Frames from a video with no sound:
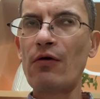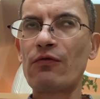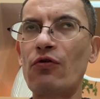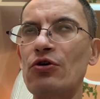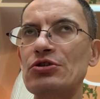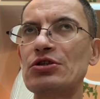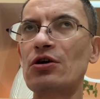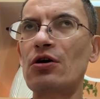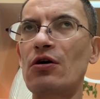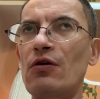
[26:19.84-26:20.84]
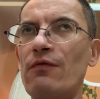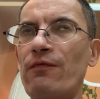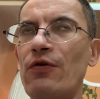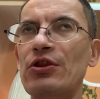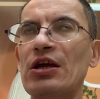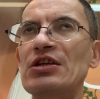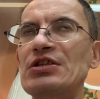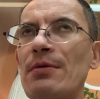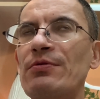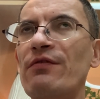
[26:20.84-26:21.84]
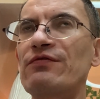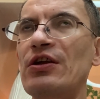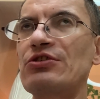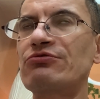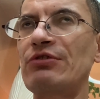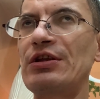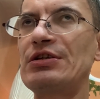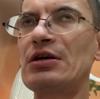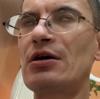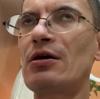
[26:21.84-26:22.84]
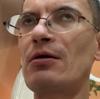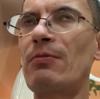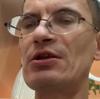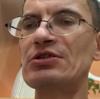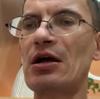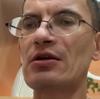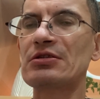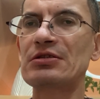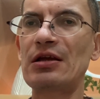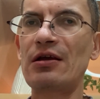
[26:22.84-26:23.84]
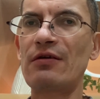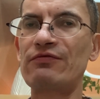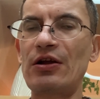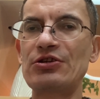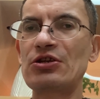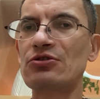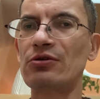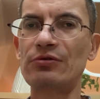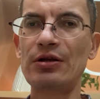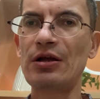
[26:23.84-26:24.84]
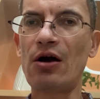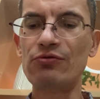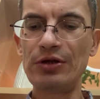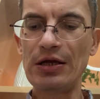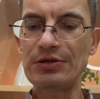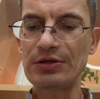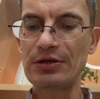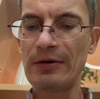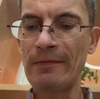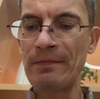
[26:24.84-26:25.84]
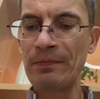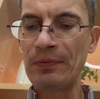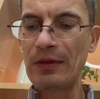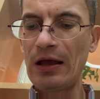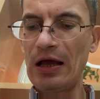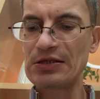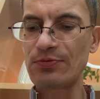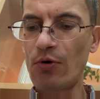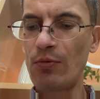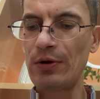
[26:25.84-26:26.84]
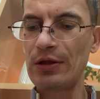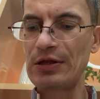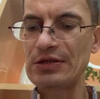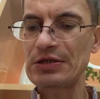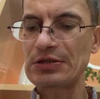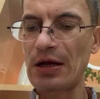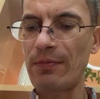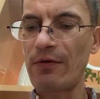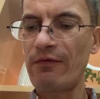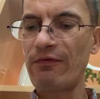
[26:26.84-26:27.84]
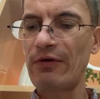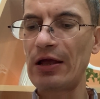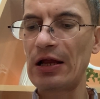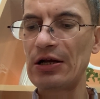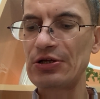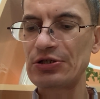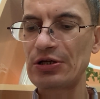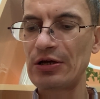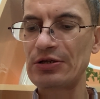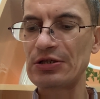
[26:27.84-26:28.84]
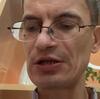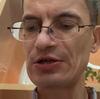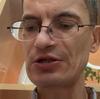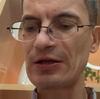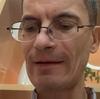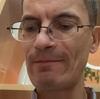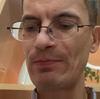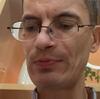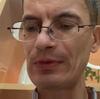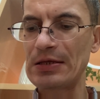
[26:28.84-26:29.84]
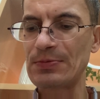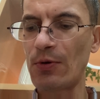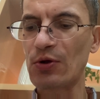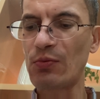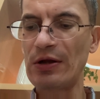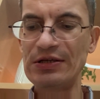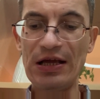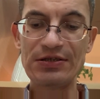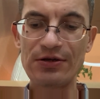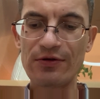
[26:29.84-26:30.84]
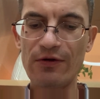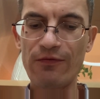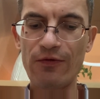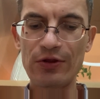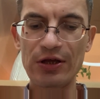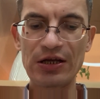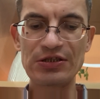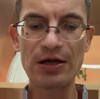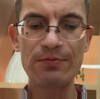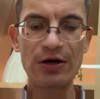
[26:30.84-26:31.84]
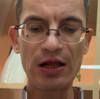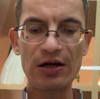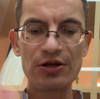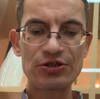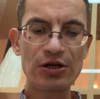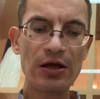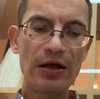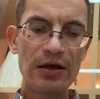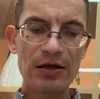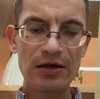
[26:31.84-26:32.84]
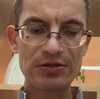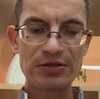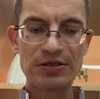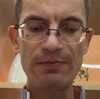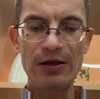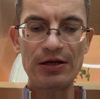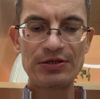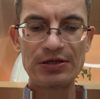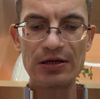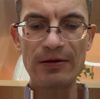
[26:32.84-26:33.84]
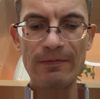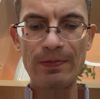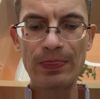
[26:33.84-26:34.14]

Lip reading: of course for the contemporary French reader, Balzac's French is already outdated, as probably this type of English translation is probably quite dated for the contemporary English sensibility.